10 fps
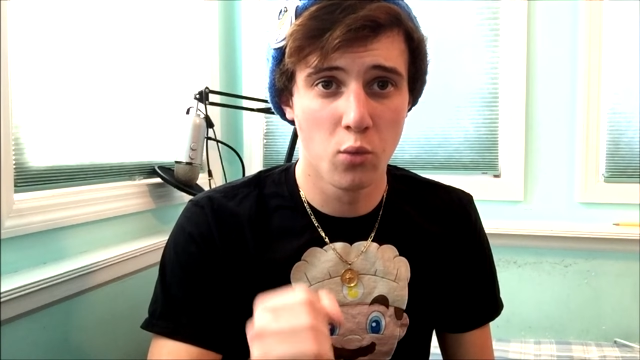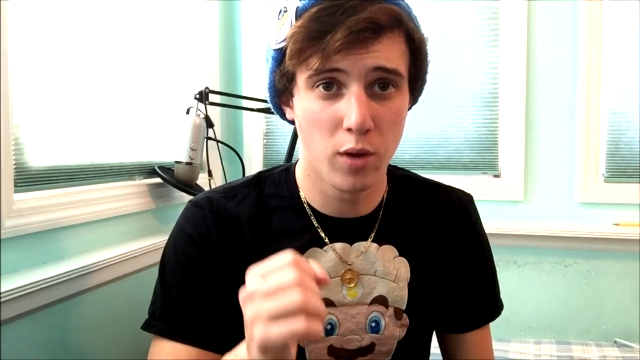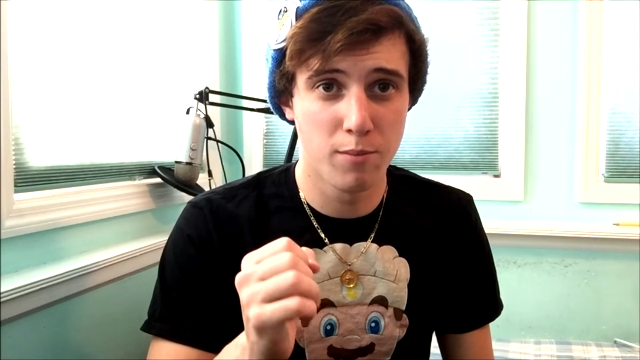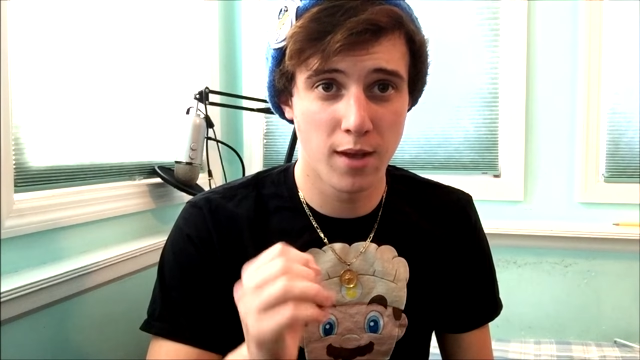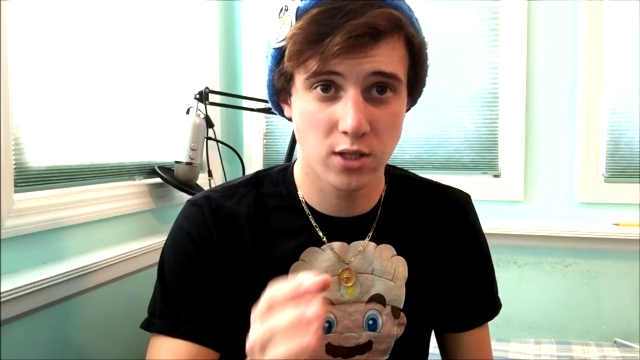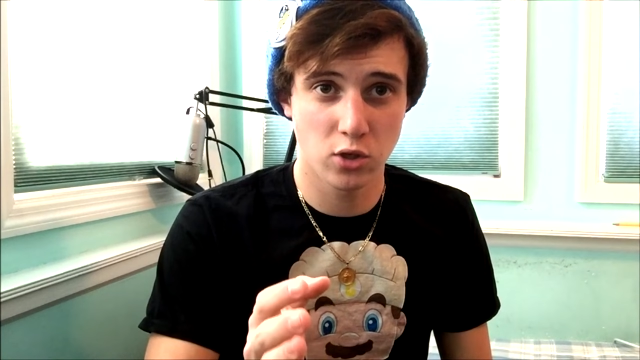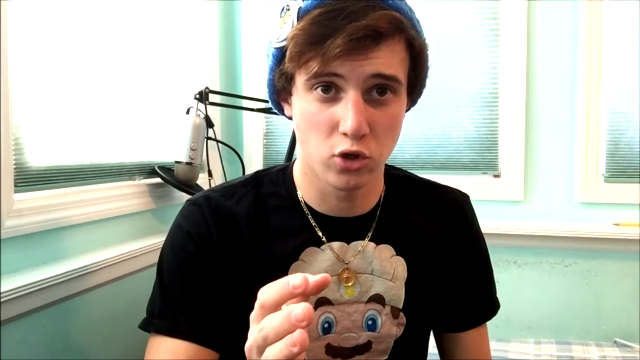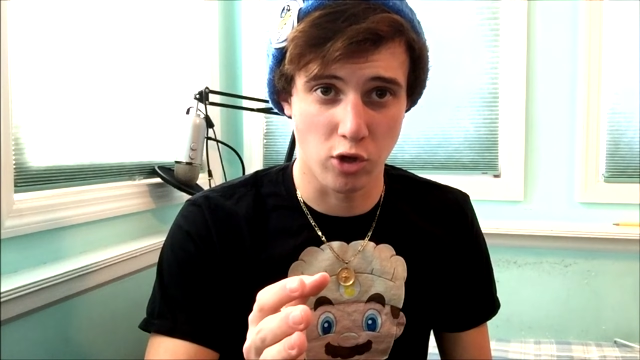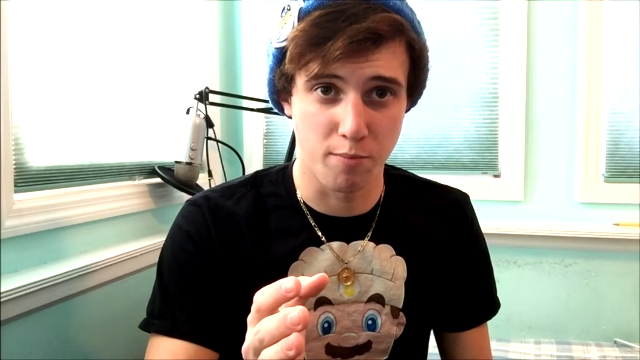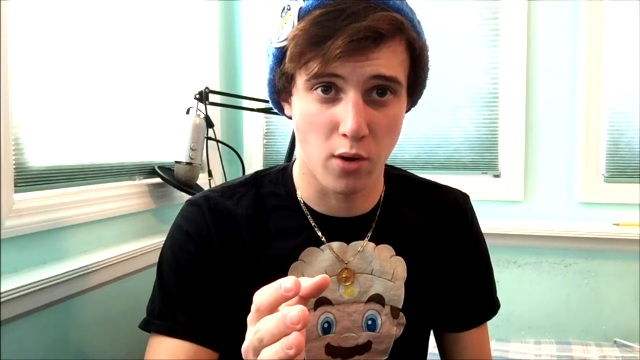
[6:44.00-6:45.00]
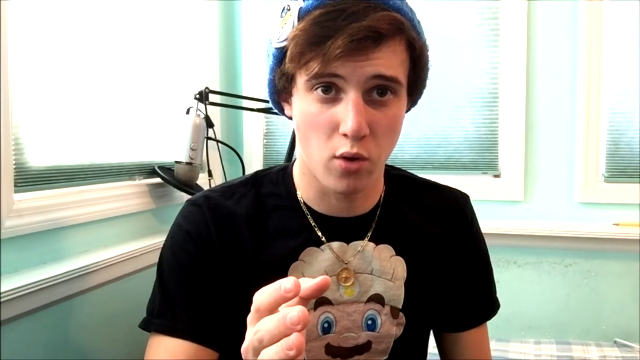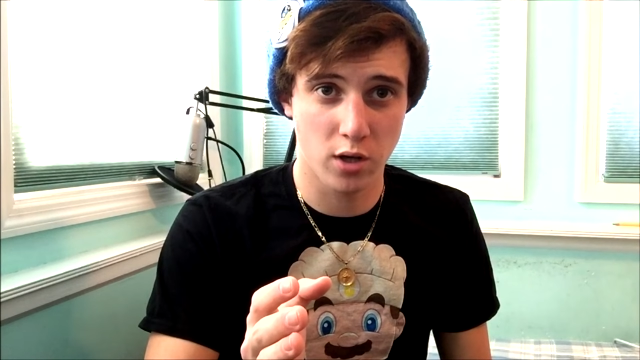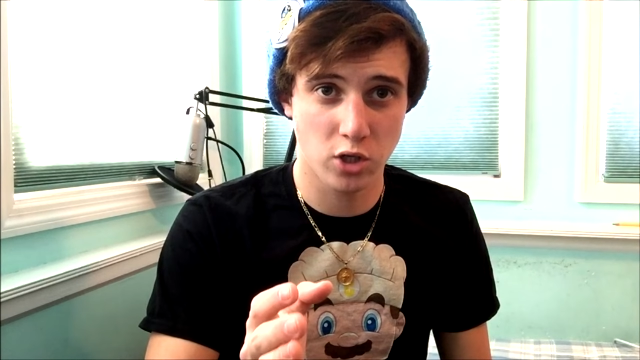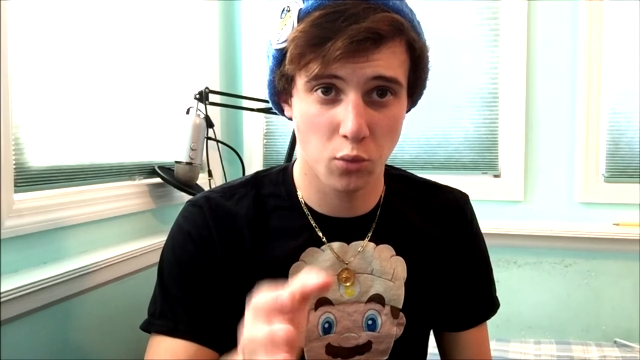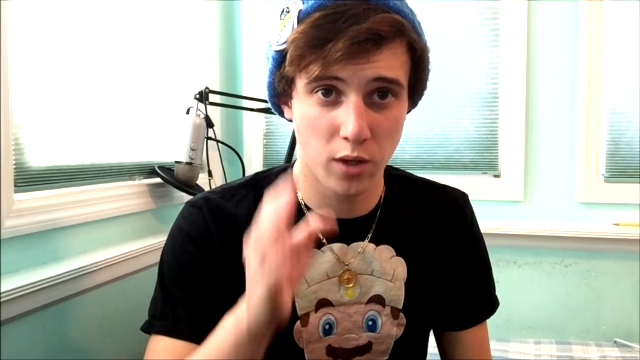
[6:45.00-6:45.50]
We miss you, Shrimpo
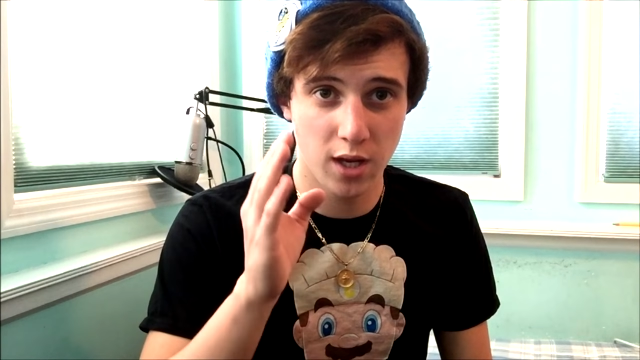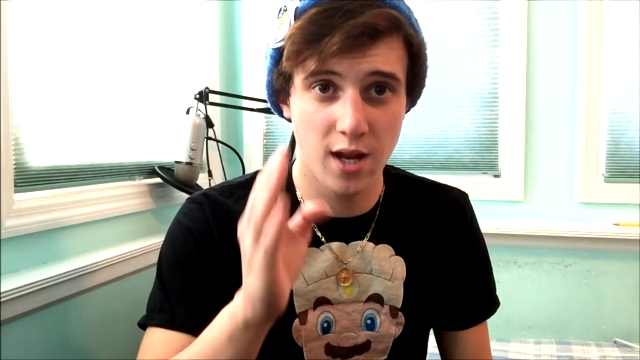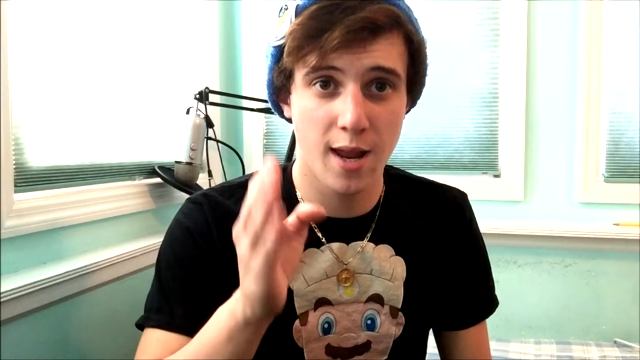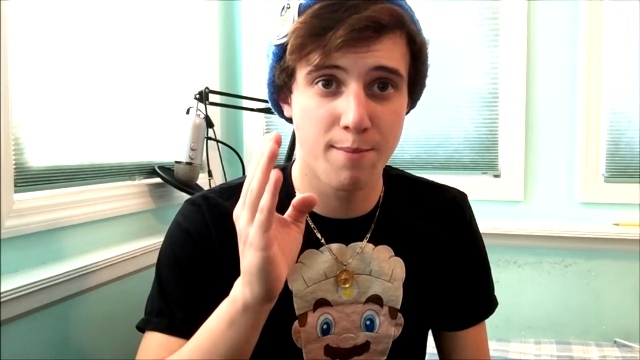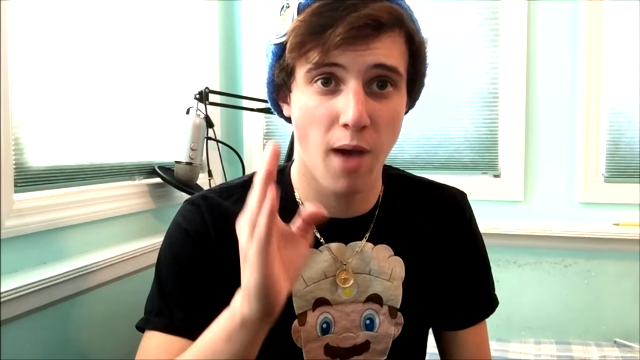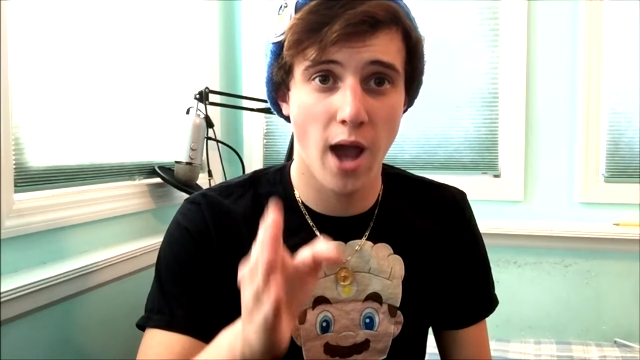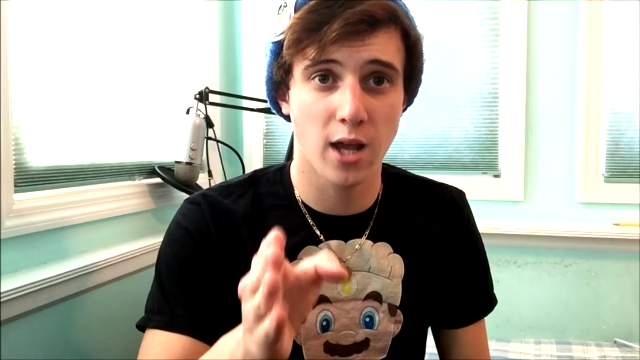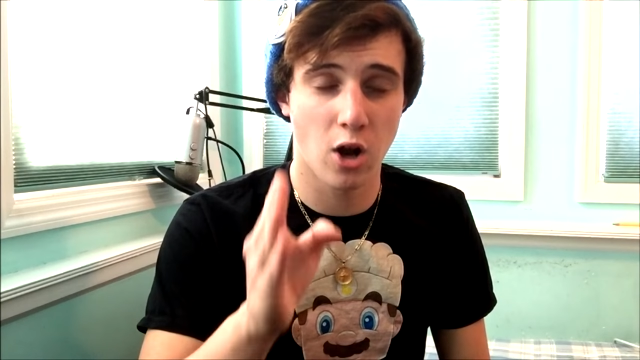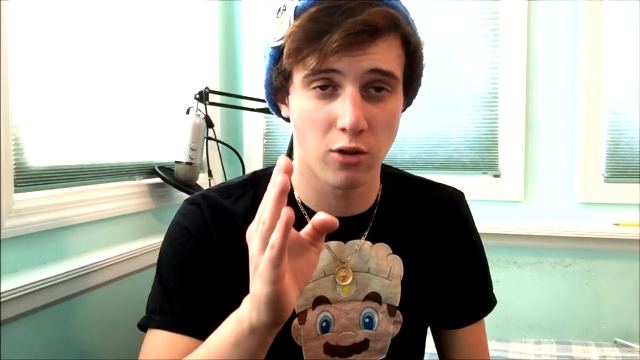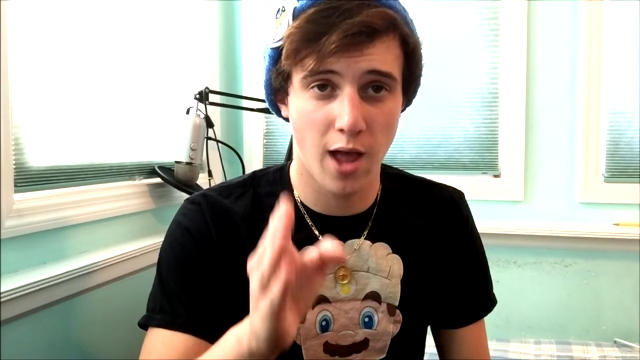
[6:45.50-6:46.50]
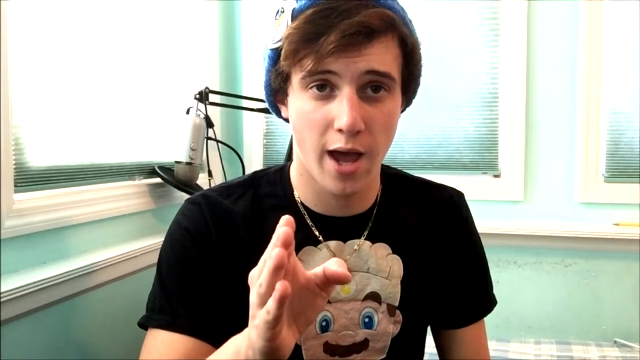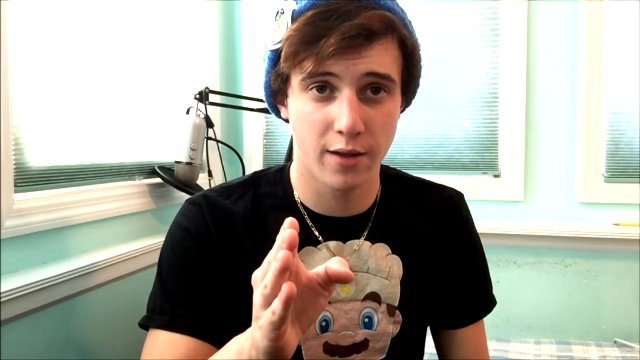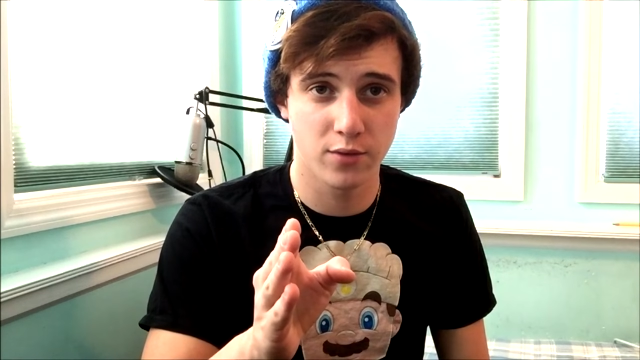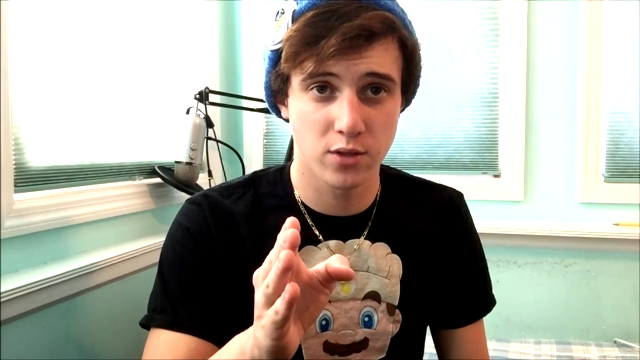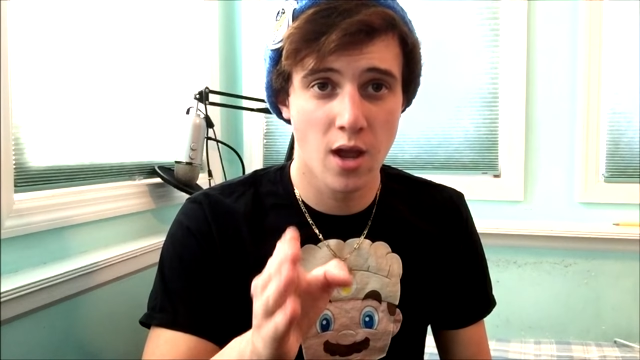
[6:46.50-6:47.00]
Hunter. We need him back in our
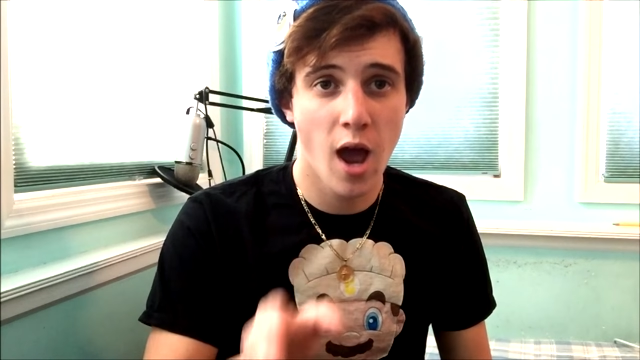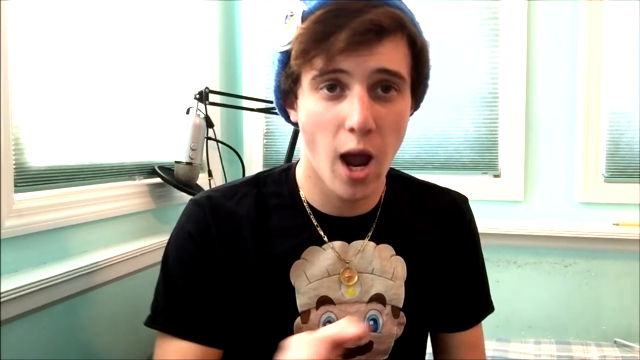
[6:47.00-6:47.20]
lives.